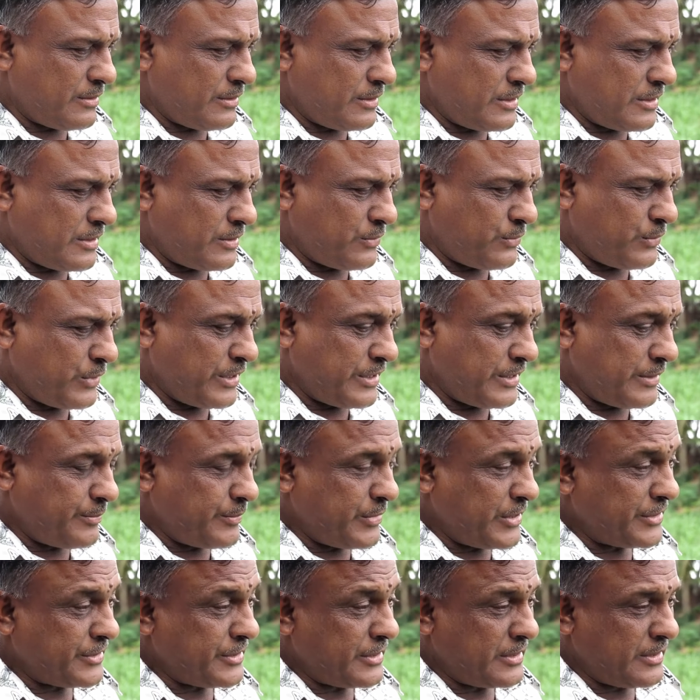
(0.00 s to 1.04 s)
uh, weather
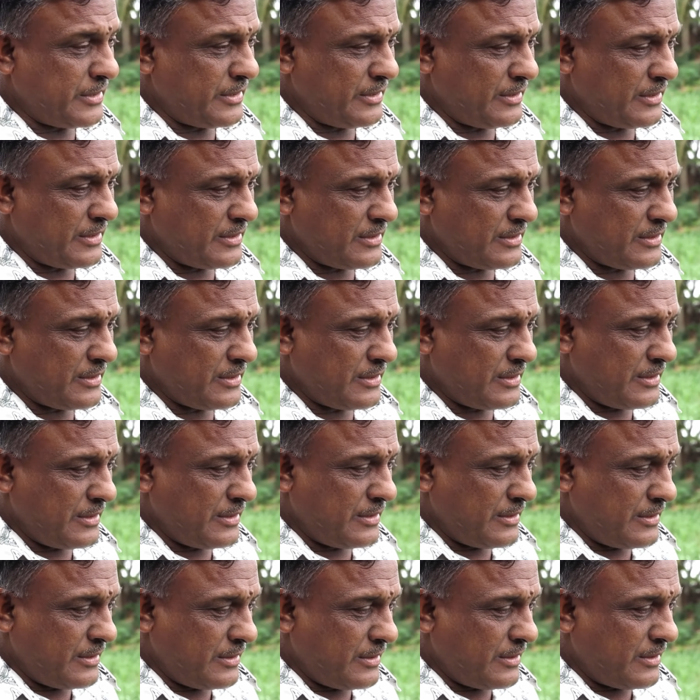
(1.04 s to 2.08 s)
pattern
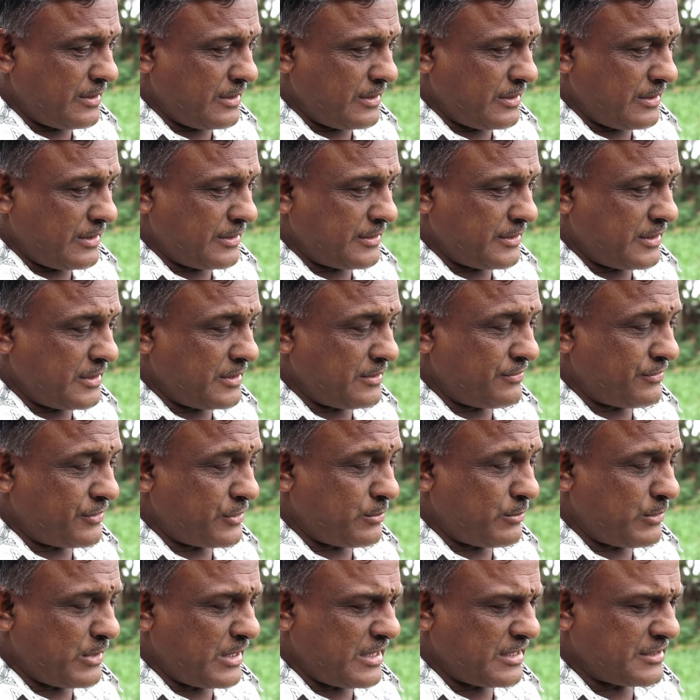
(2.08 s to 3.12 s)
I think
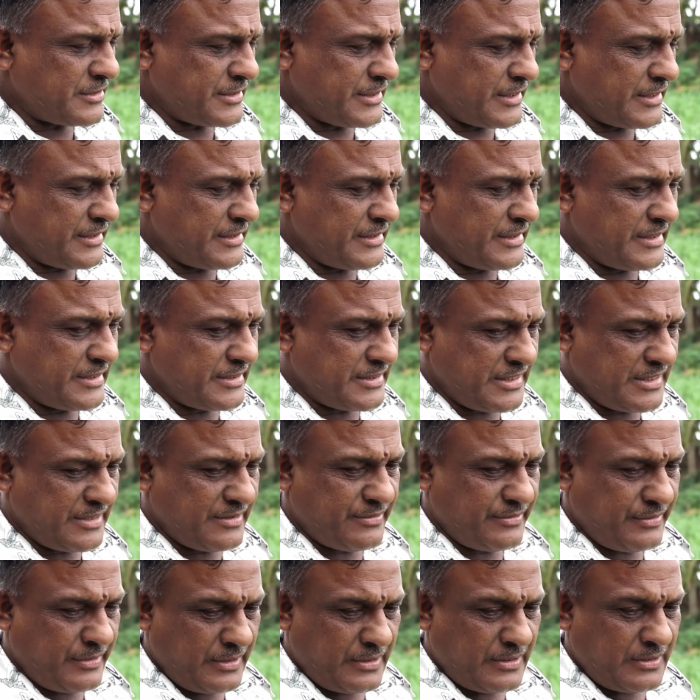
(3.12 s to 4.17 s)
from last 10 years
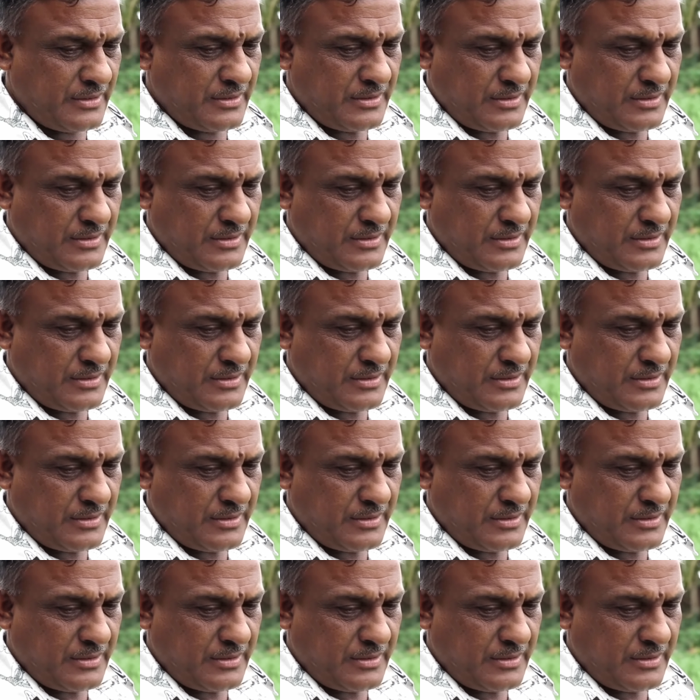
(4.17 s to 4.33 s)
have